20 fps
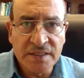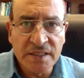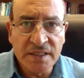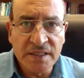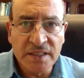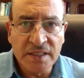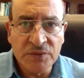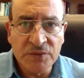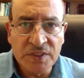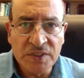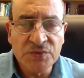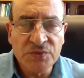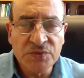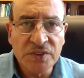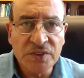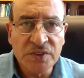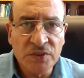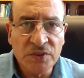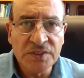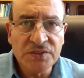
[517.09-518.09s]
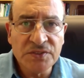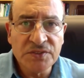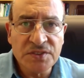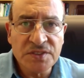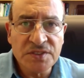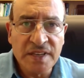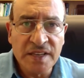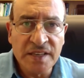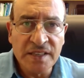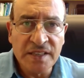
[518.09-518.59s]
in which we're going to
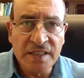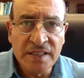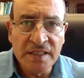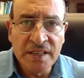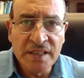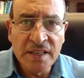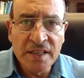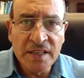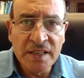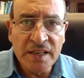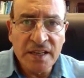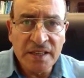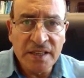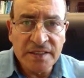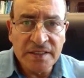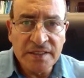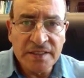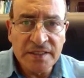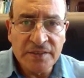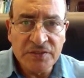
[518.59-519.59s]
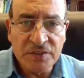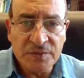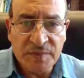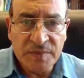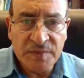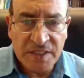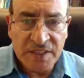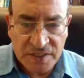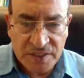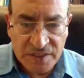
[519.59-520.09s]
study the
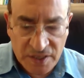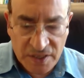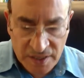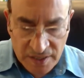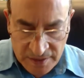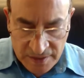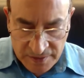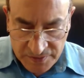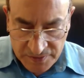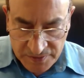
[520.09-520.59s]
deformation of